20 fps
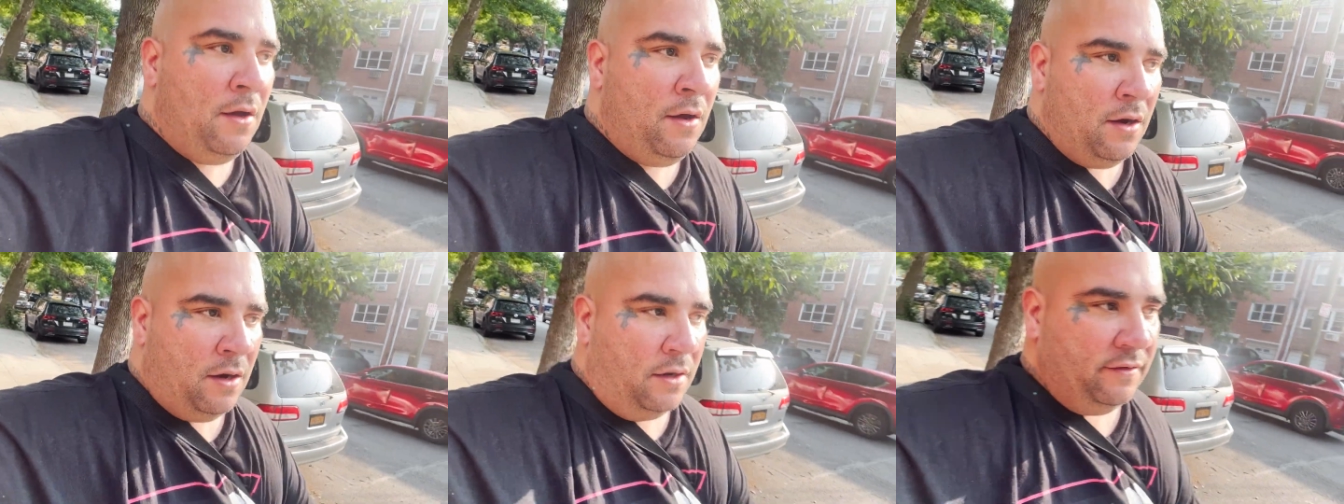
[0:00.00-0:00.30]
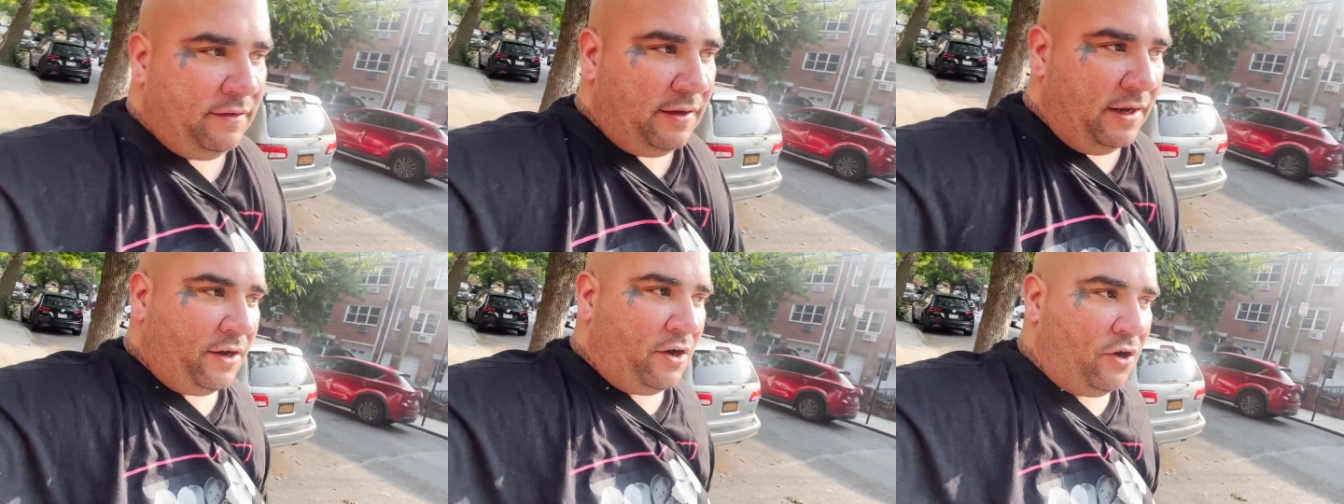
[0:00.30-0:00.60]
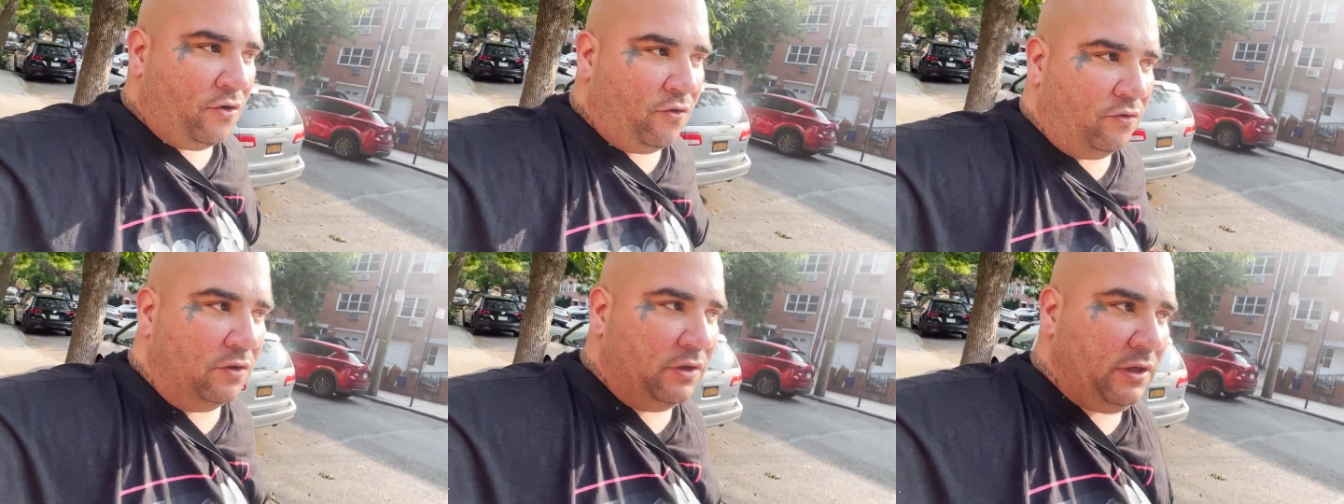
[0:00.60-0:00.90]
because I
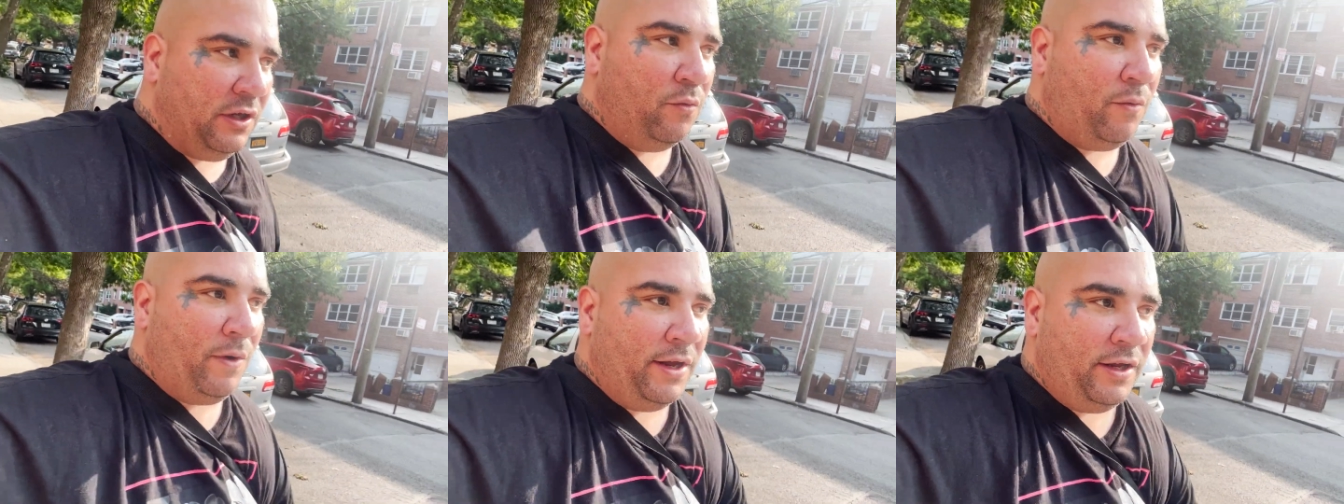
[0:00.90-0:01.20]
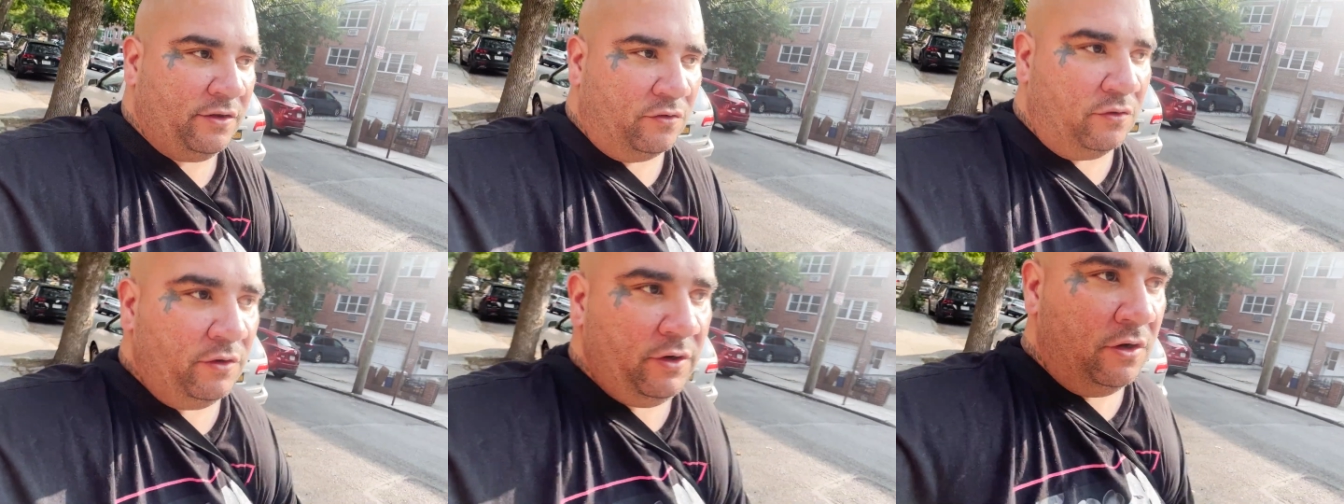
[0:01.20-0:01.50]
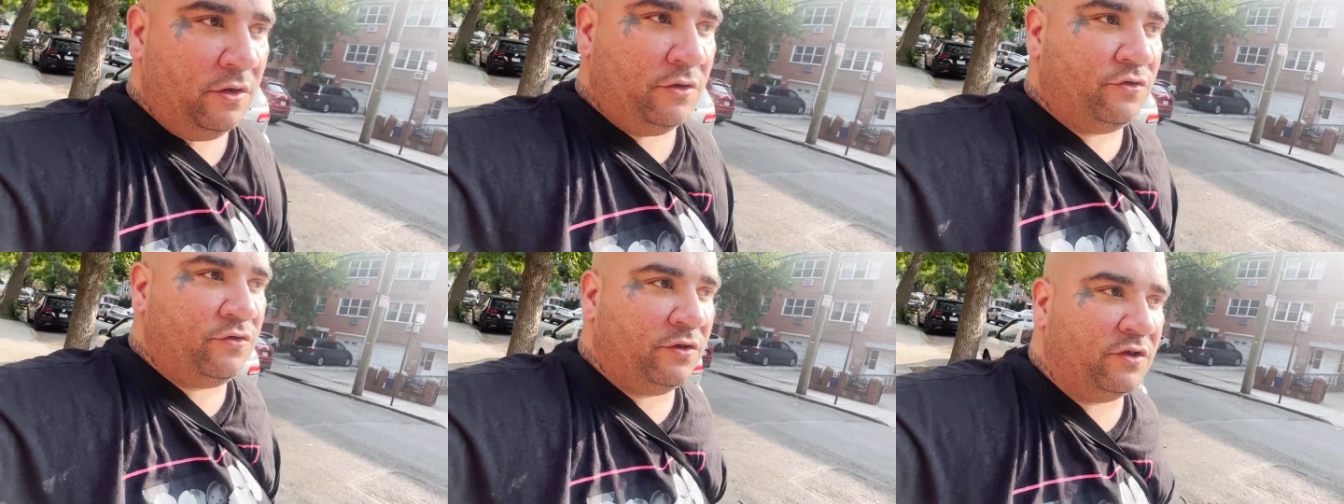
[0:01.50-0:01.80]
currently weigh
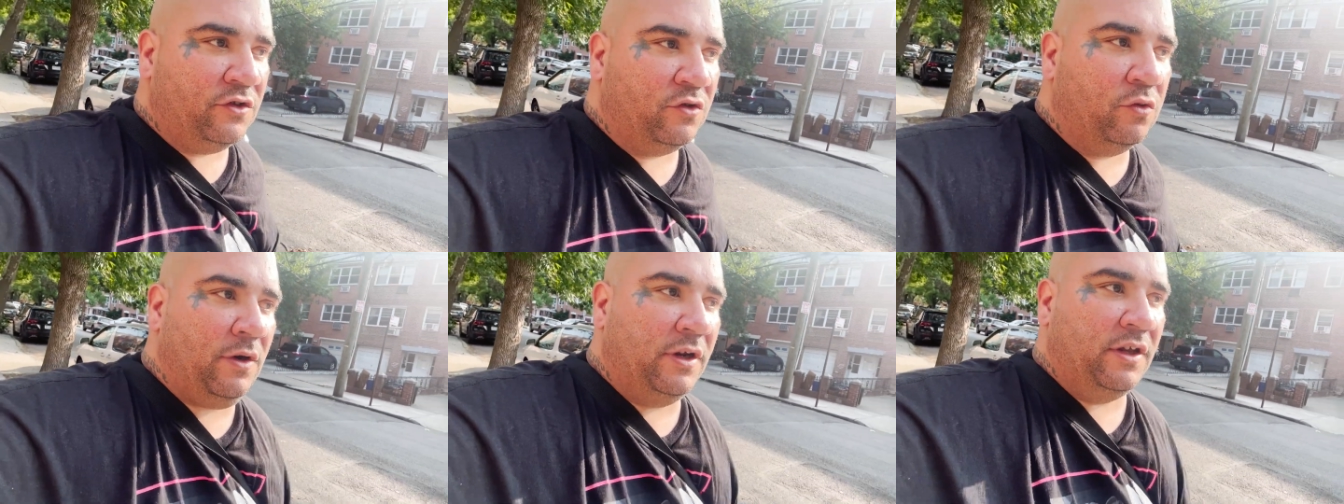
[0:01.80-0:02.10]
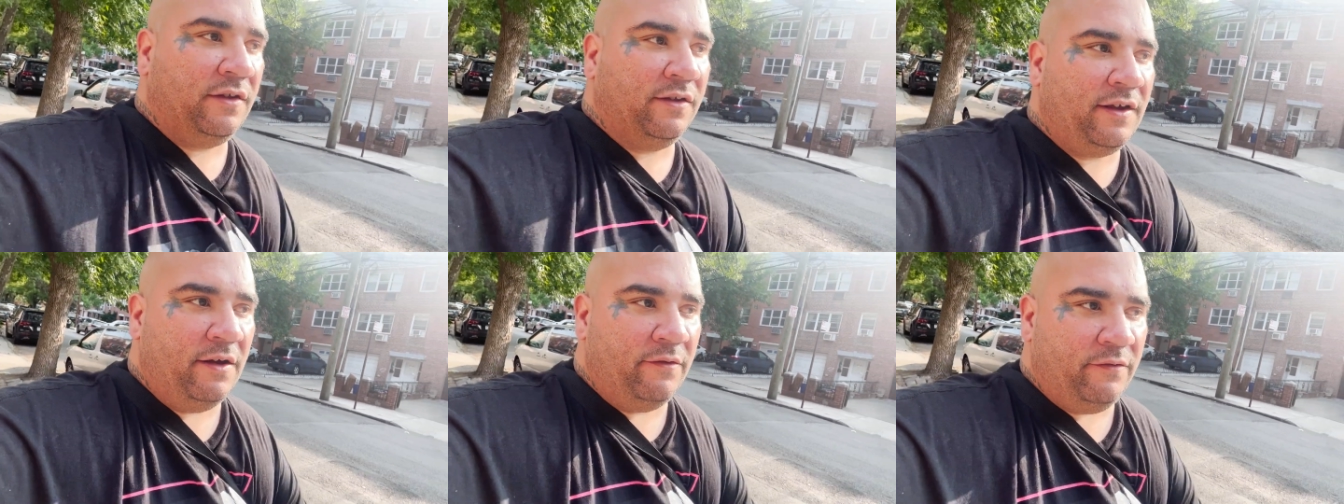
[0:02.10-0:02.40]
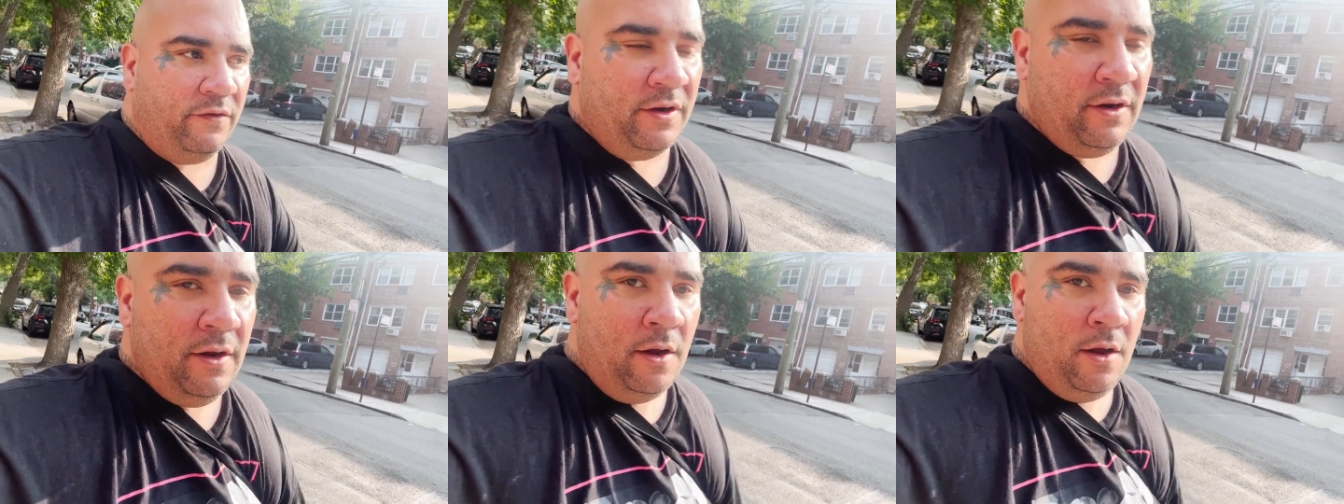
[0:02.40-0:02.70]

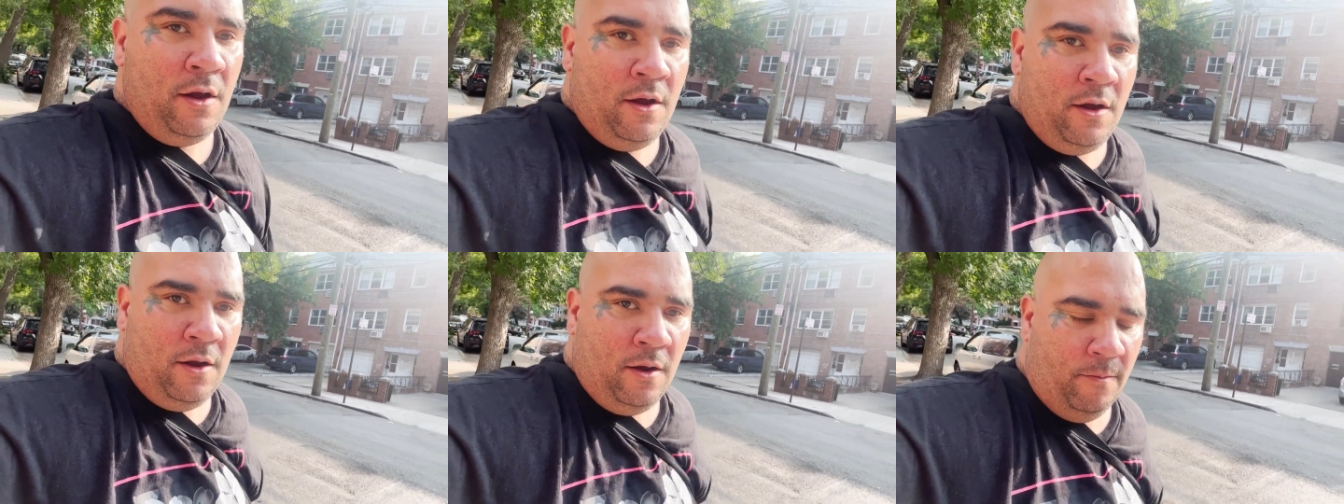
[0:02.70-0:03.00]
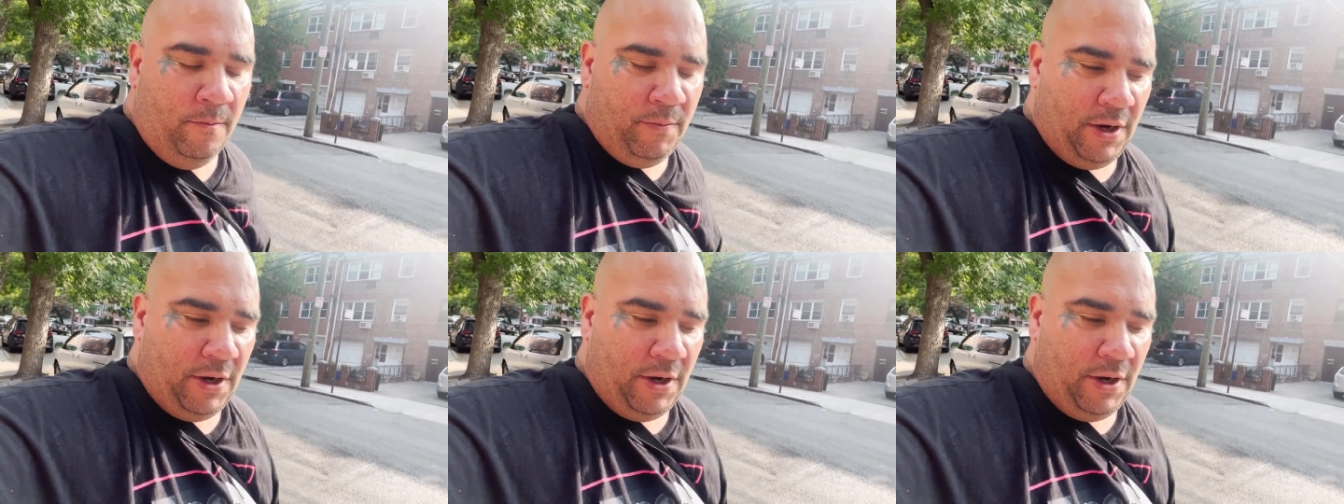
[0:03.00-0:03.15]
327,